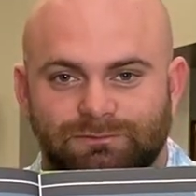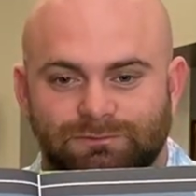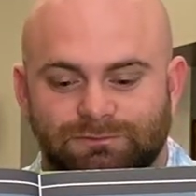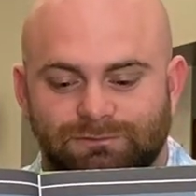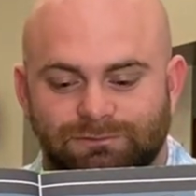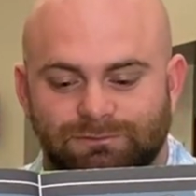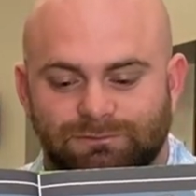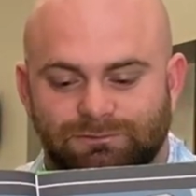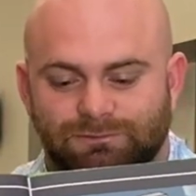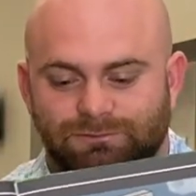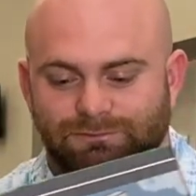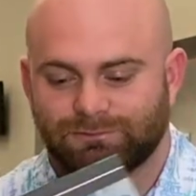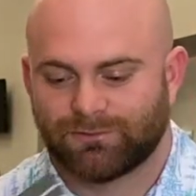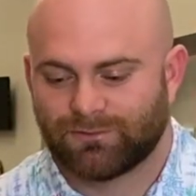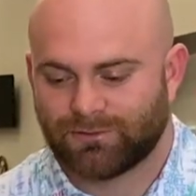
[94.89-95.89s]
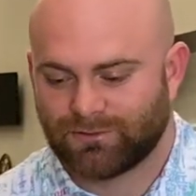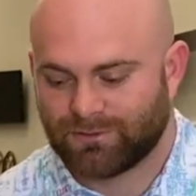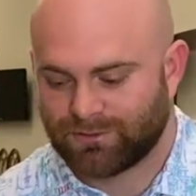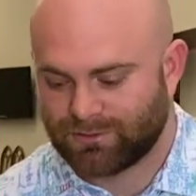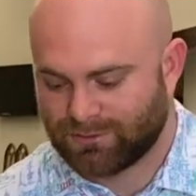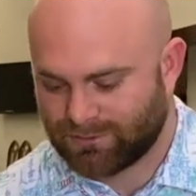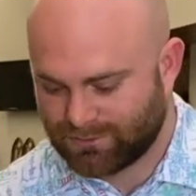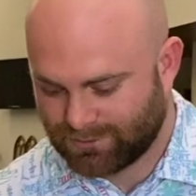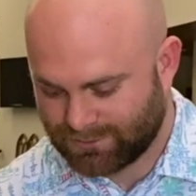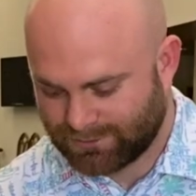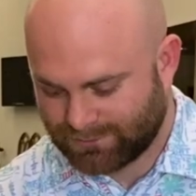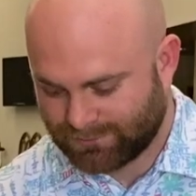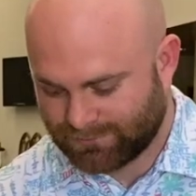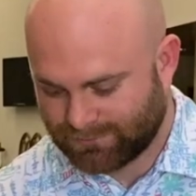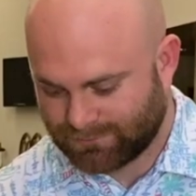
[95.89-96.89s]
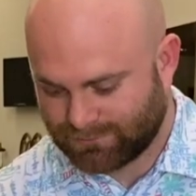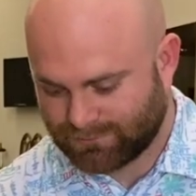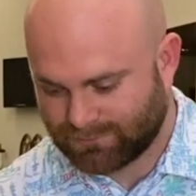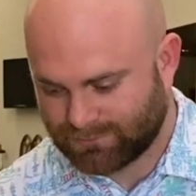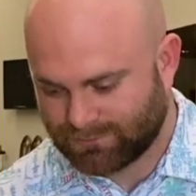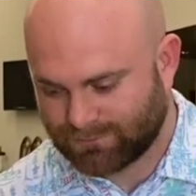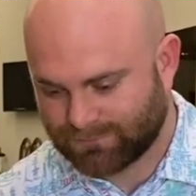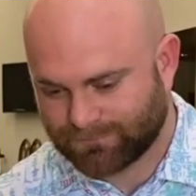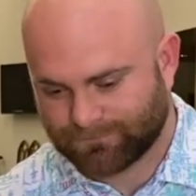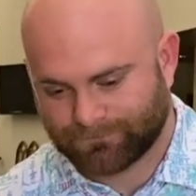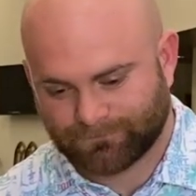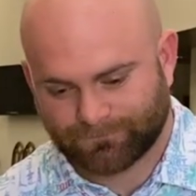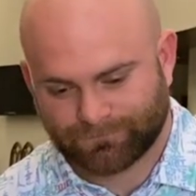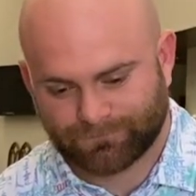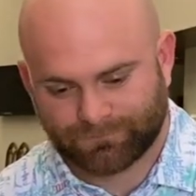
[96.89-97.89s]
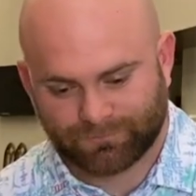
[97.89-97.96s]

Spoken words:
(no one is talking)